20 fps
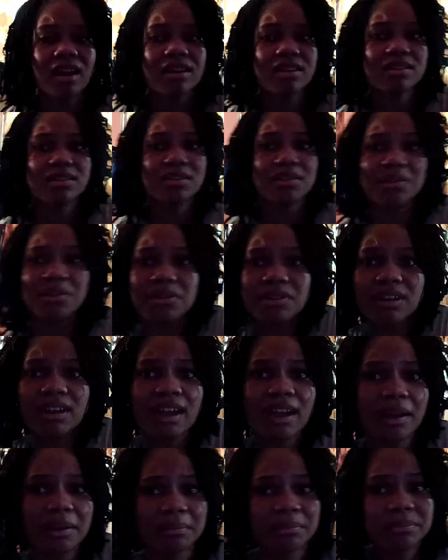So
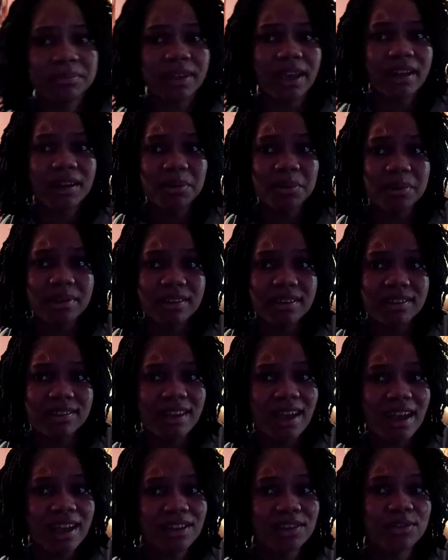anyways,
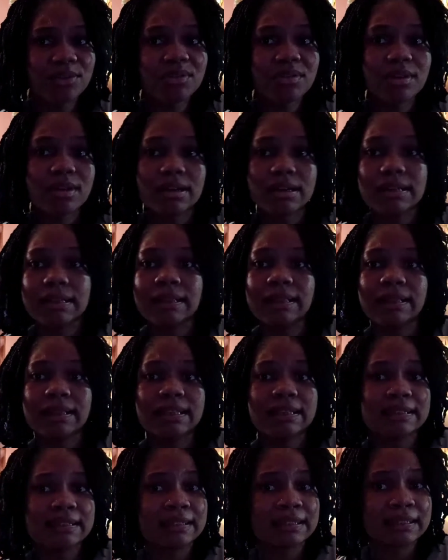thanks for
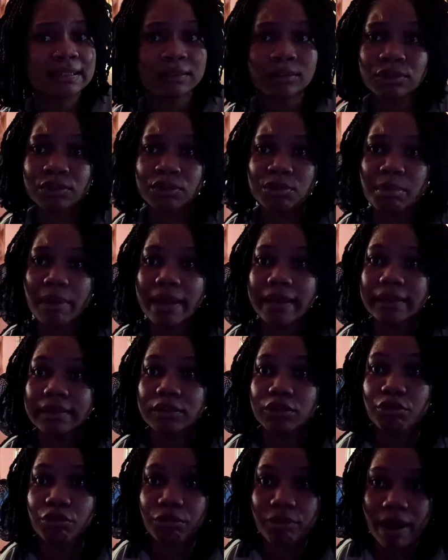listening to my
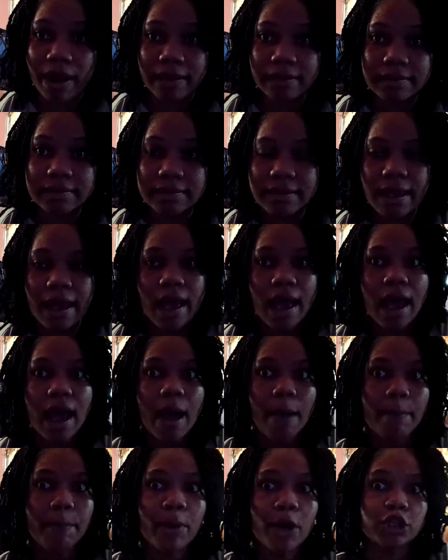little rant
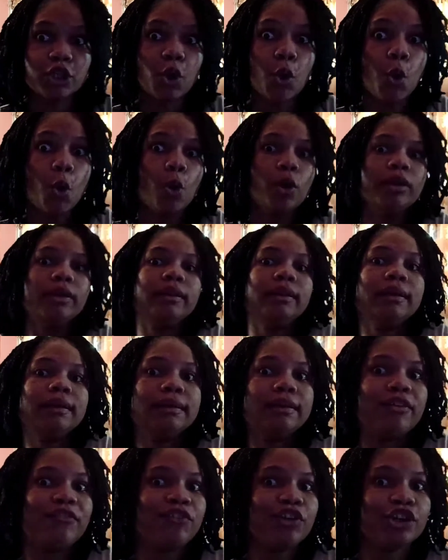about only
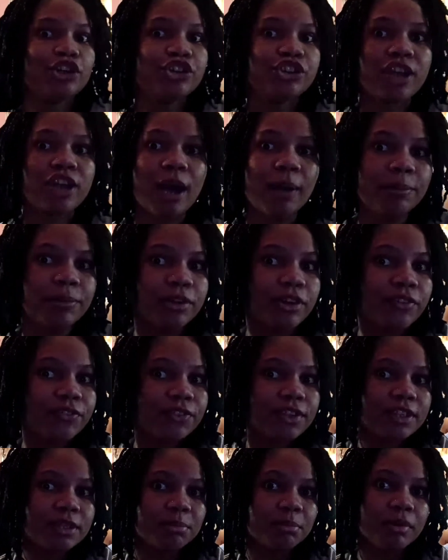the first chapter of
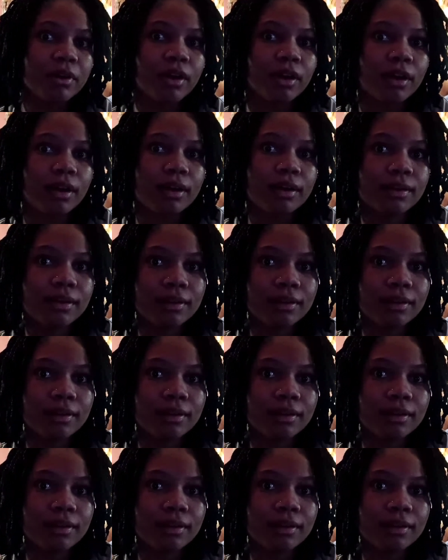this book.